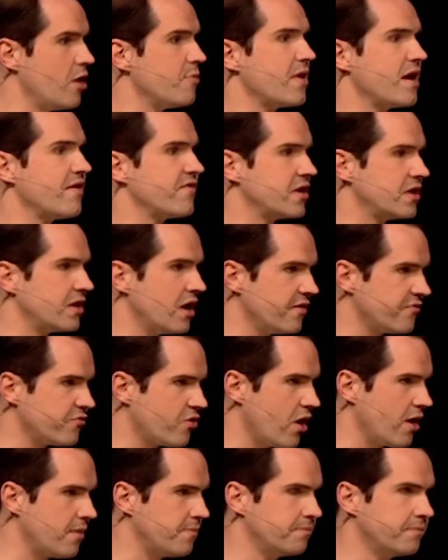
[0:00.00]
Hope you're having a knife
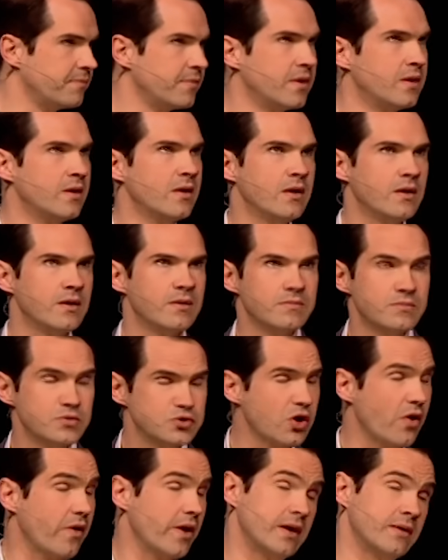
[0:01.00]
crime.
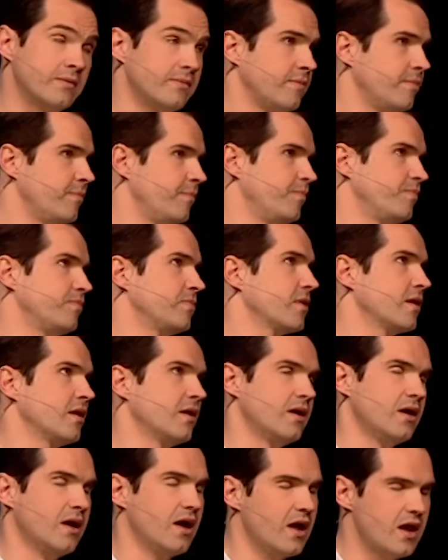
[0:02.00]
Sorry.
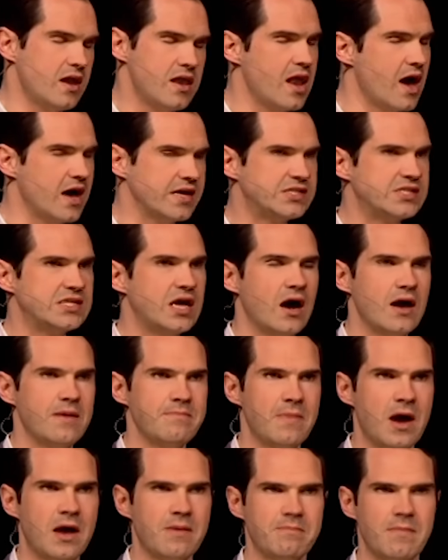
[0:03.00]
Nice
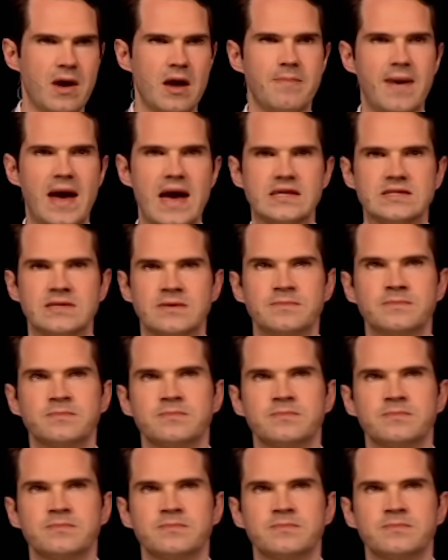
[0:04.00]
time, my bad.